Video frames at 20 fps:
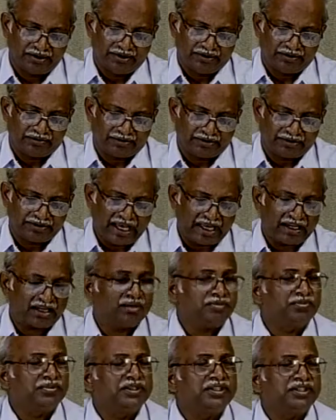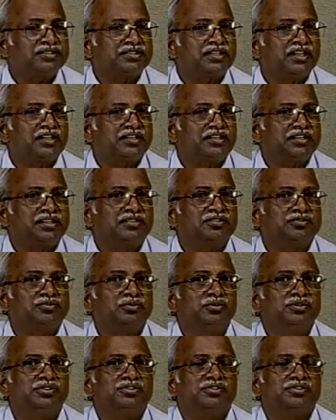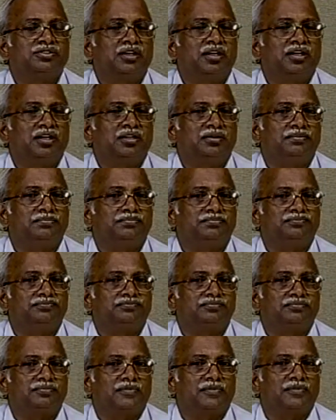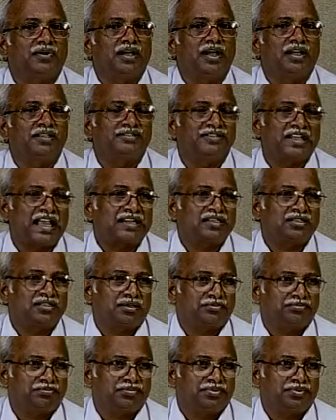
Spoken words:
So jackup rigs are rigs which are jacked up